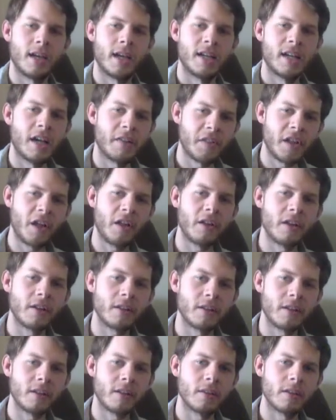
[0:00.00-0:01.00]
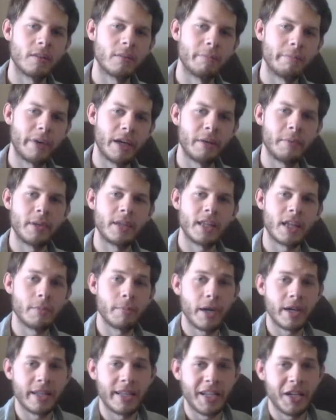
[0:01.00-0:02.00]
And I think maybe they
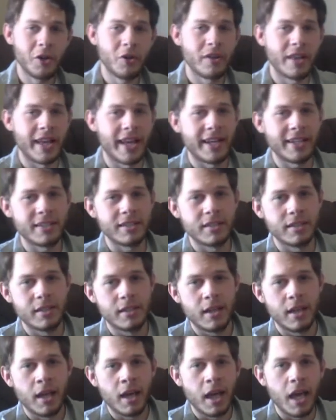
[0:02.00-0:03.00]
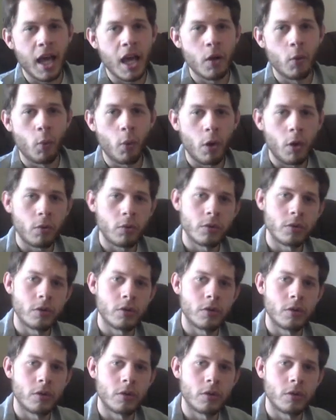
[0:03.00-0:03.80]
might hear that and want